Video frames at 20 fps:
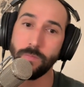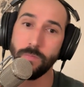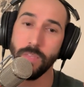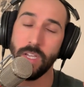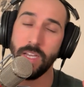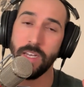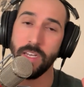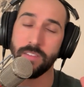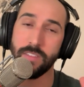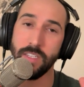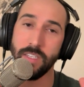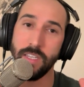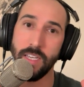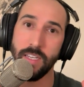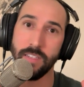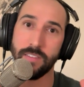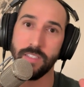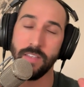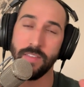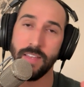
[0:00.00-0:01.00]
And it's
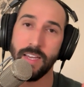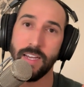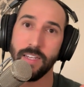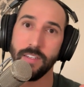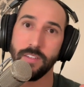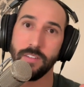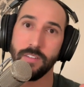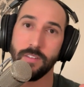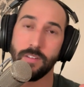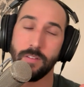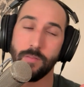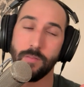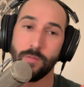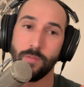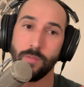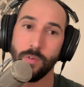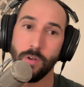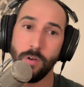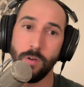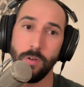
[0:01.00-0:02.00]
it's in that
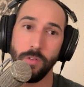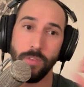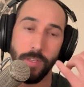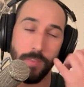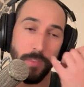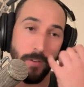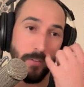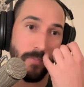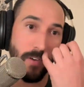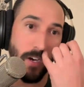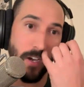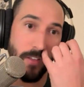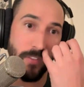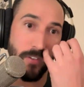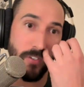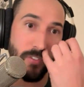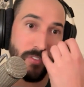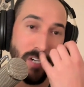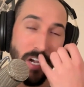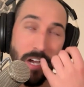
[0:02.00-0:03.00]
role that the
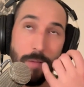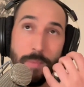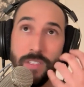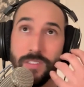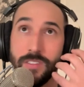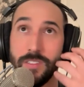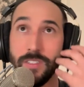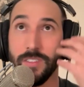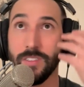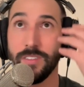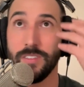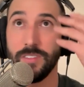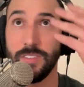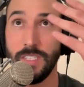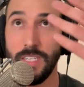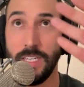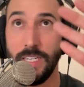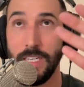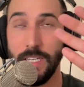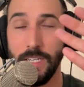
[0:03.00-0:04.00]
father's job is to
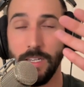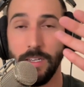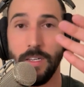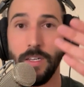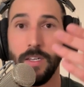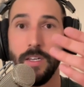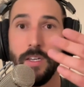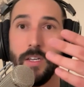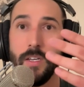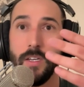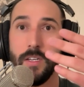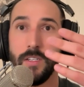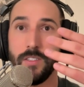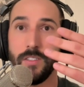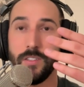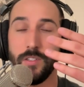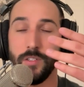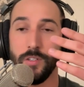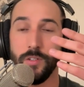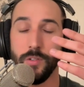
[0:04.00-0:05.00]
see
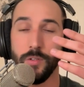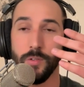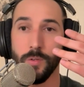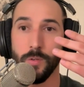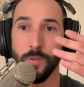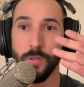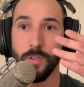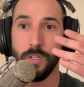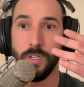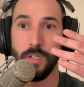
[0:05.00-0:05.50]
to